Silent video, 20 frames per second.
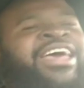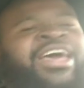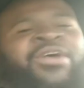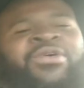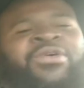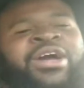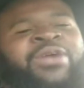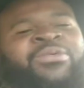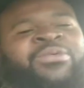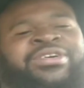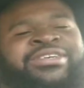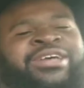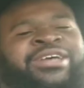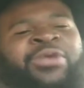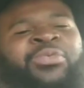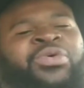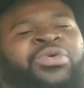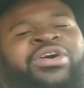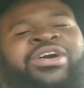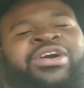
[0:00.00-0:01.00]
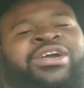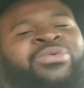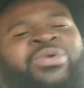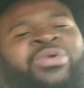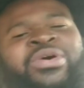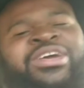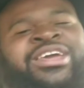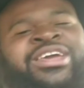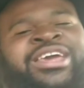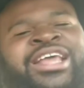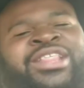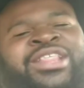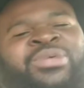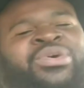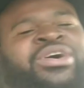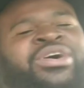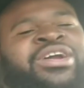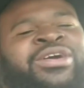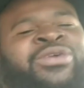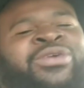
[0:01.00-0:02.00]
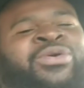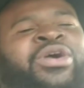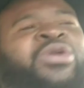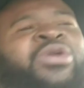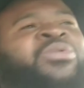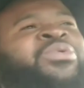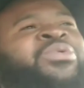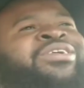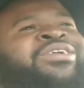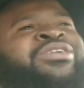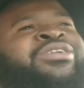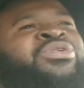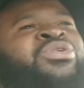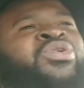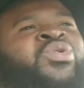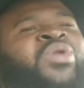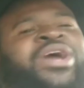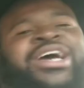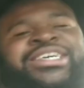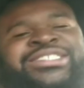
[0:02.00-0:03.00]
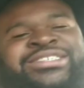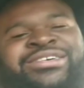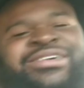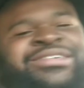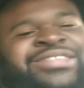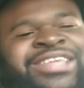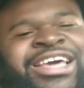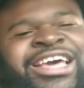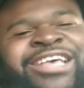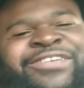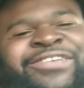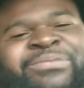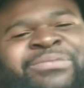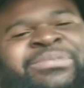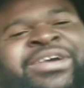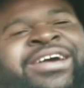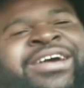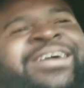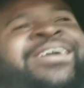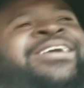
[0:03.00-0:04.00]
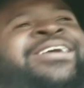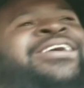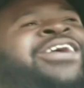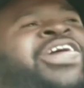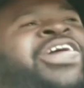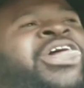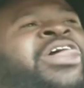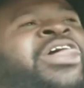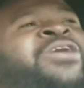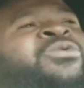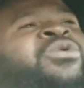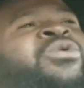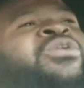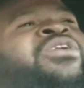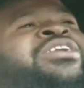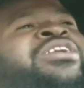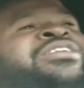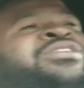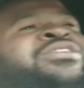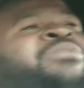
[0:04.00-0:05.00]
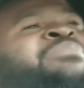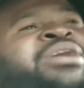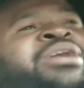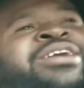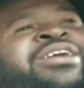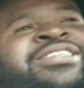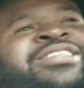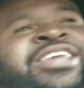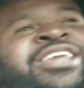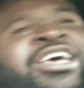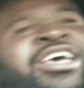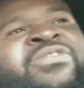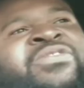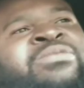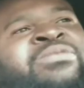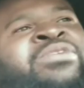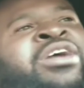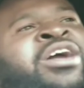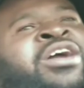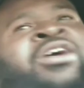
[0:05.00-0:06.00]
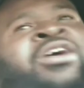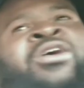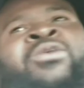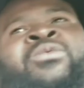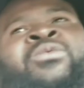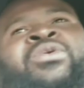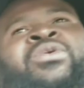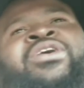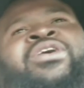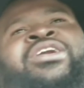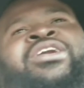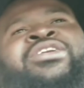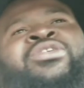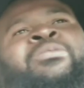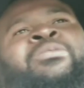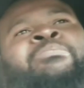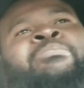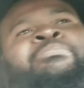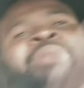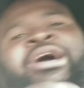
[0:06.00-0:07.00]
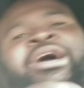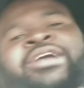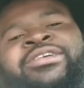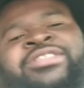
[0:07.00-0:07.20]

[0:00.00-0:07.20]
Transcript: and, and we're and we're gonna grow together. We're gonna grow. We're gonna do crazier things from there. We're going to do bigger things from there. We're going to do better